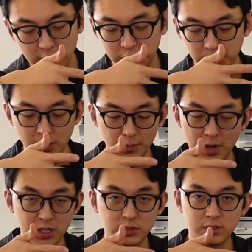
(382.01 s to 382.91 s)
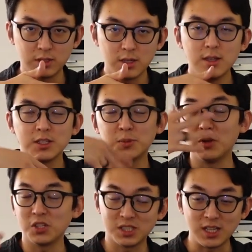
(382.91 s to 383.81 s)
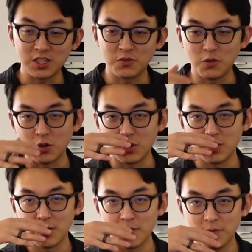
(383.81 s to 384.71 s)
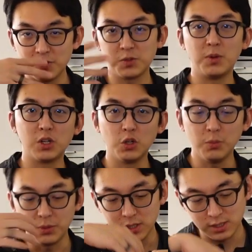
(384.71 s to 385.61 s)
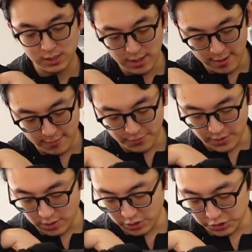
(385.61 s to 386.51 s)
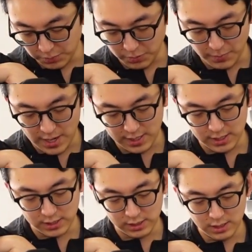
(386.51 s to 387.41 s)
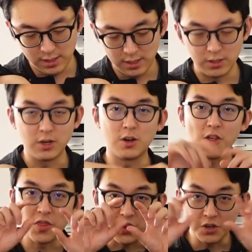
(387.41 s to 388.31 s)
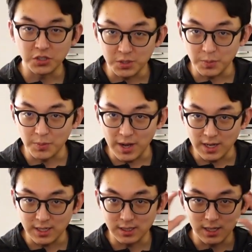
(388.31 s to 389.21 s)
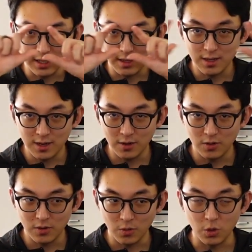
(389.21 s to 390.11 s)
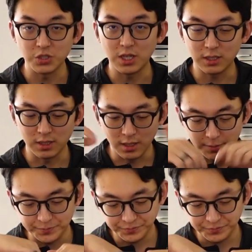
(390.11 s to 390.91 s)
Smaller slots for smaller notebooks. There are zipper pockets. There are thinner zipper pockets, like horizontally,